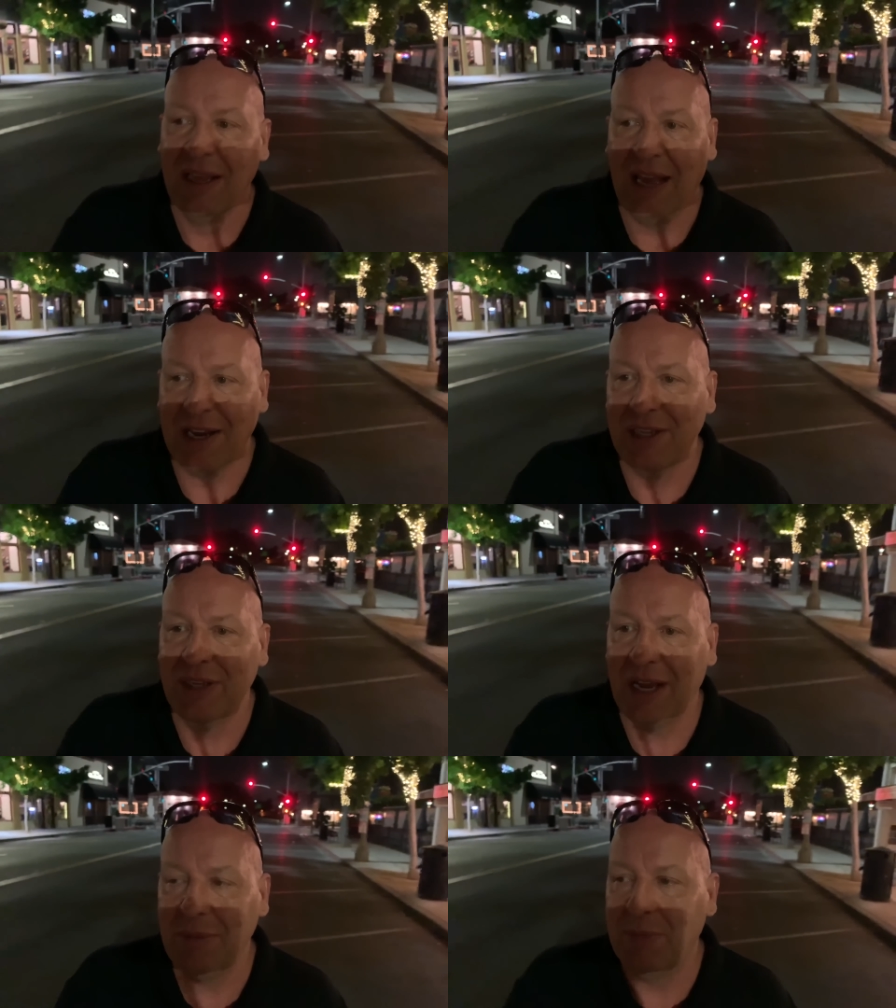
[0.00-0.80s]
how can you
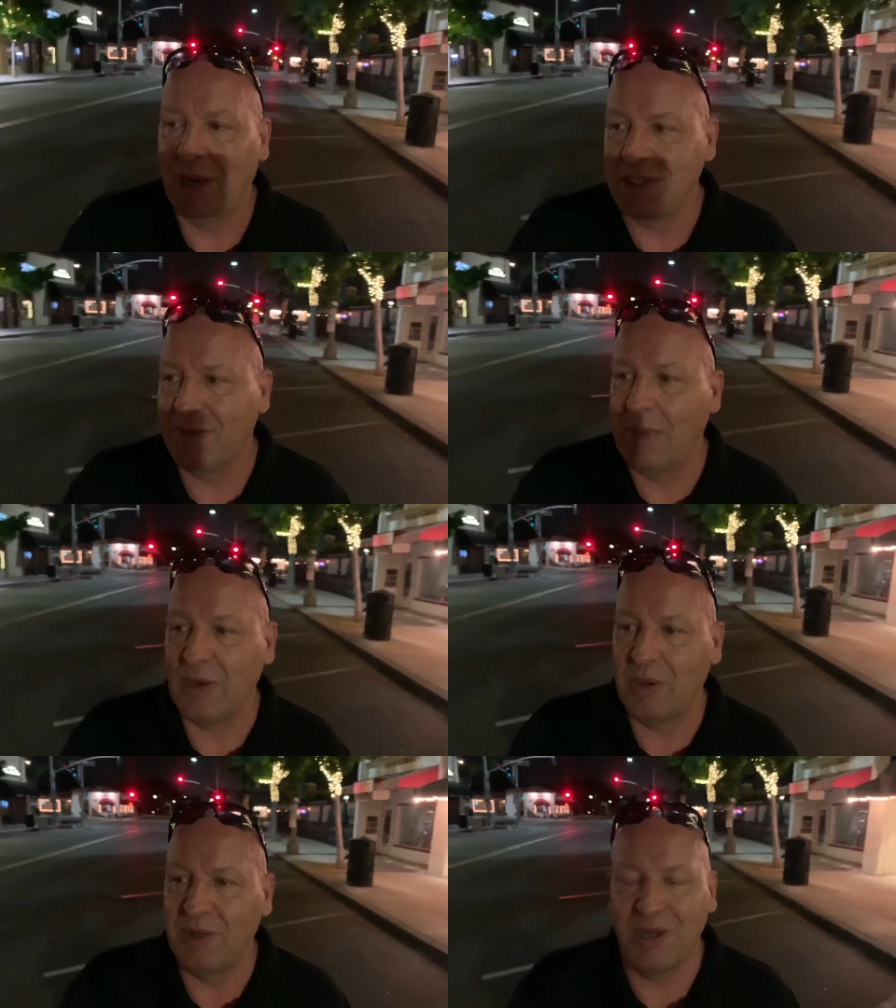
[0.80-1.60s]
not be positive
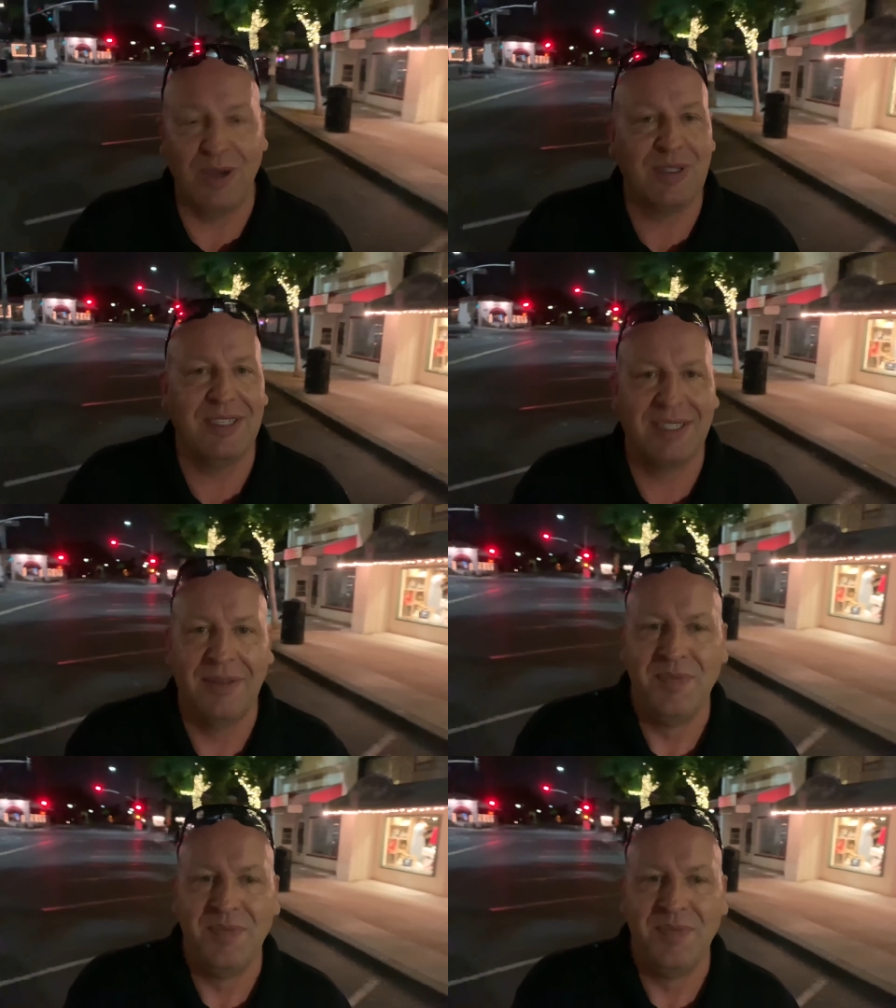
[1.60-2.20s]
about cryptocurrencies?